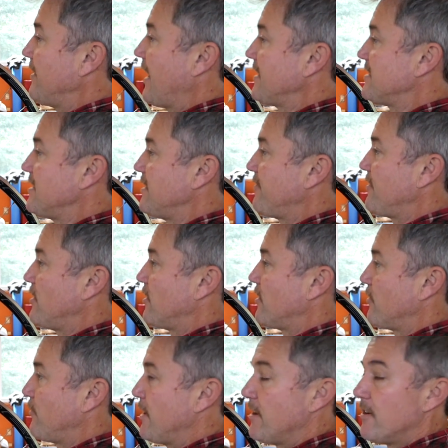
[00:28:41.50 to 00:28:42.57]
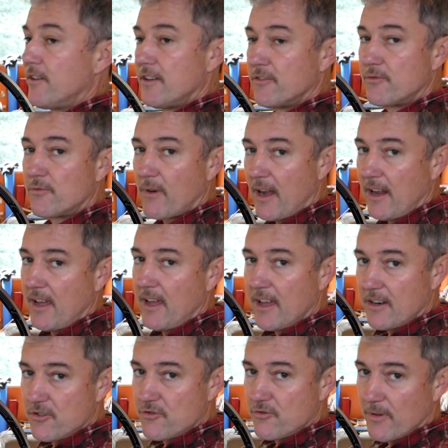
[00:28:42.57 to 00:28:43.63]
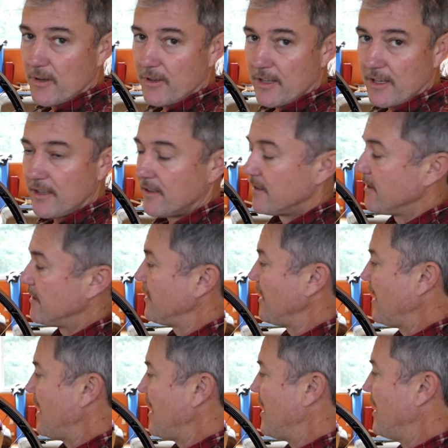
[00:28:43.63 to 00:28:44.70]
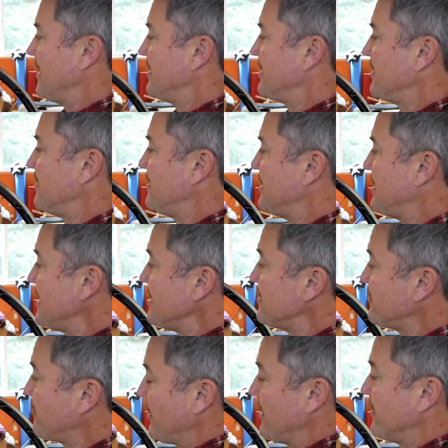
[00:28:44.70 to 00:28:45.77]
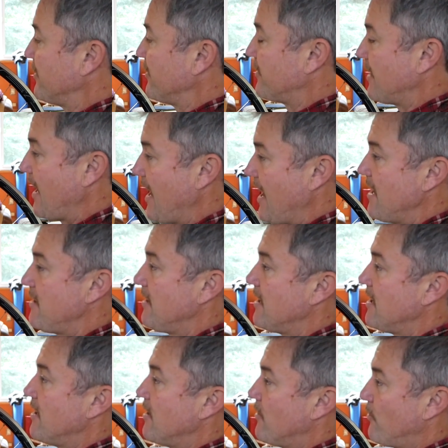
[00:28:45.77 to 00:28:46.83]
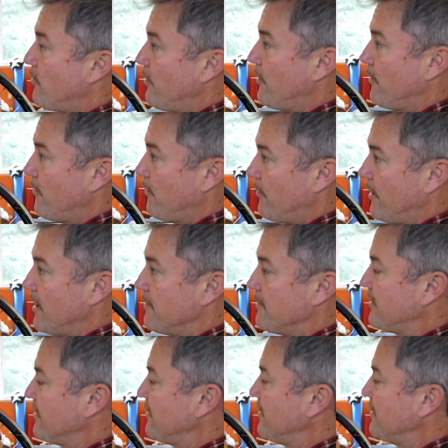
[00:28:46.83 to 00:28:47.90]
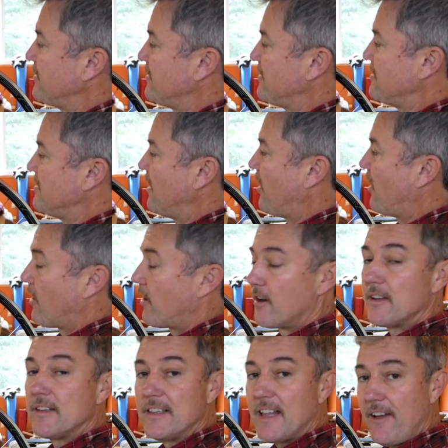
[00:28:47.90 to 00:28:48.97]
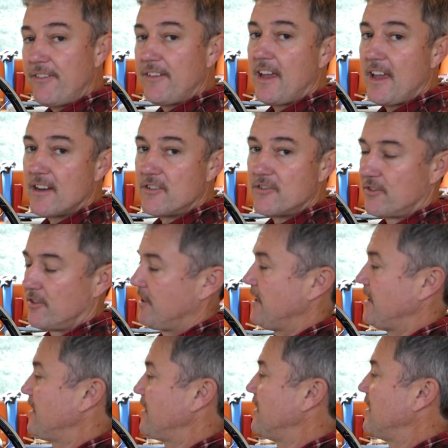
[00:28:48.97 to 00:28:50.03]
that's if your wheel is right-hand drilling. And these wheels, the head rims, are left-hand drilling.